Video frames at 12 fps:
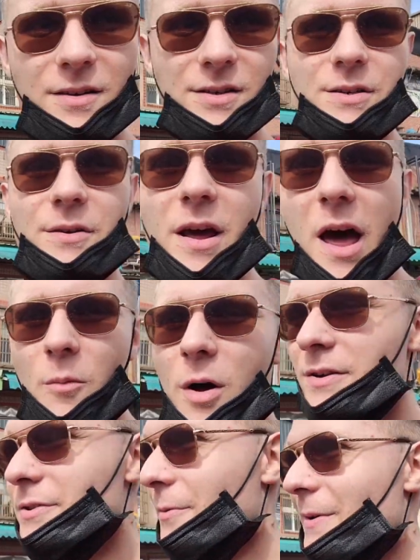Do not
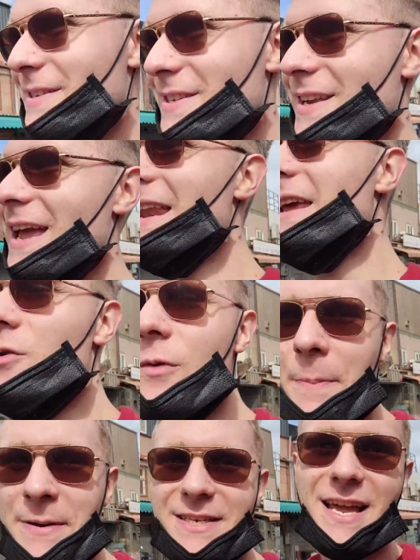want to risk any
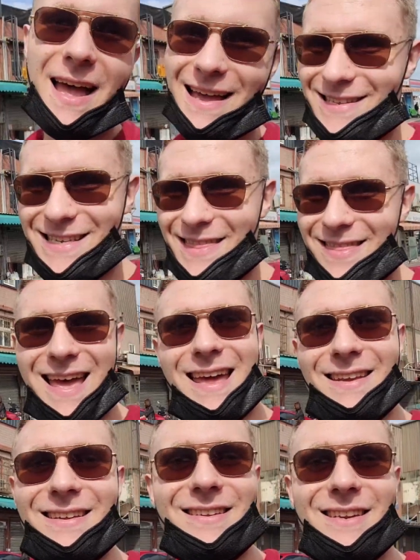riptides in
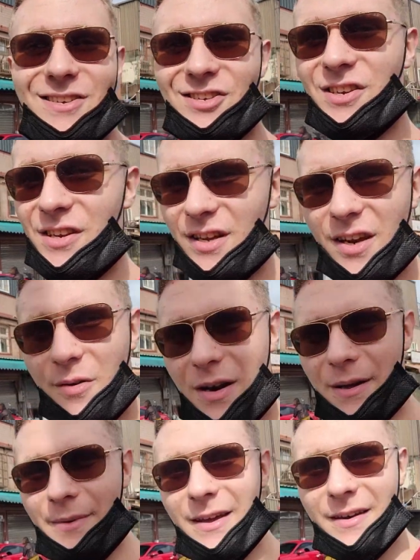that condition, you know
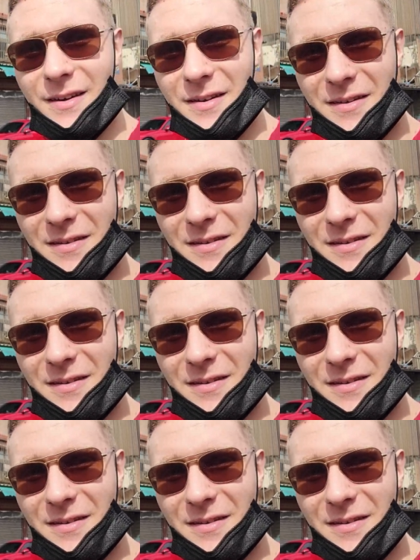what I mean?